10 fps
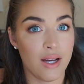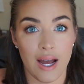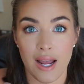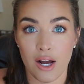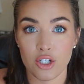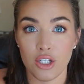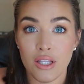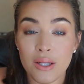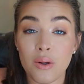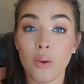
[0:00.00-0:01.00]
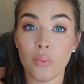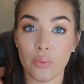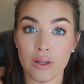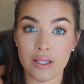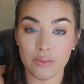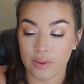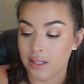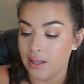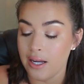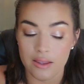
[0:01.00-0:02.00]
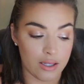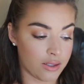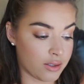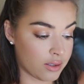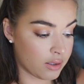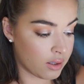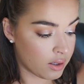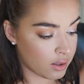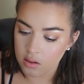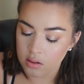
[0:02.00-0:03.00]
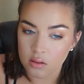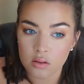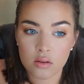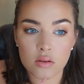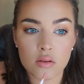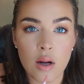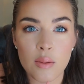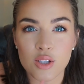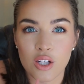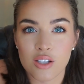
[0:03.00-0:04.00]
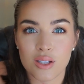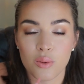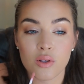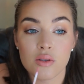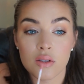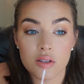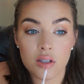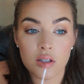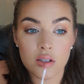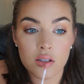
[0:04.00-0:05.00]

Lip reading: I actually really, really like this. I'm just going to see what this looks like.